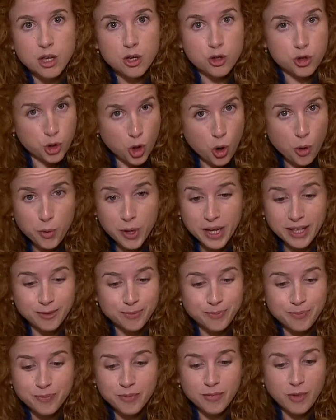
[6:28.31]

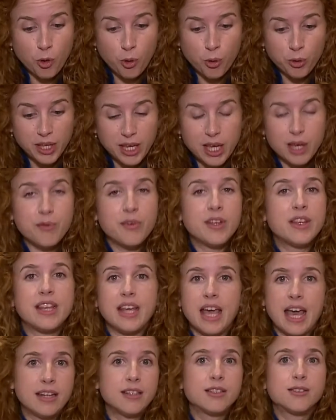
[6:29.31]
showing or giving
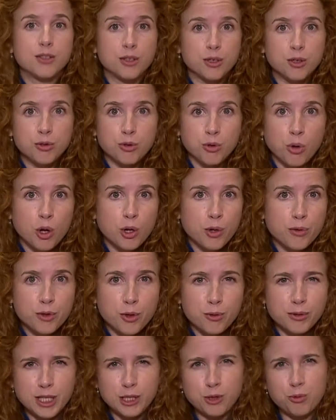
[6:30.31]
the answer to all of
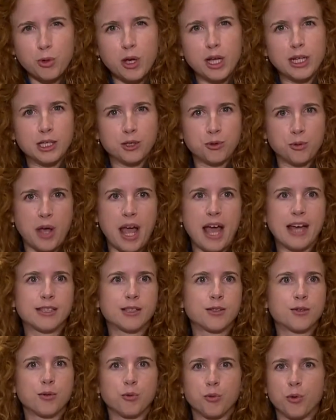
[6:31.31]
those Israelis who
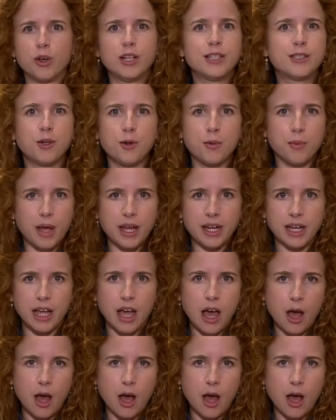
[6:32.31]
asked, where is our money?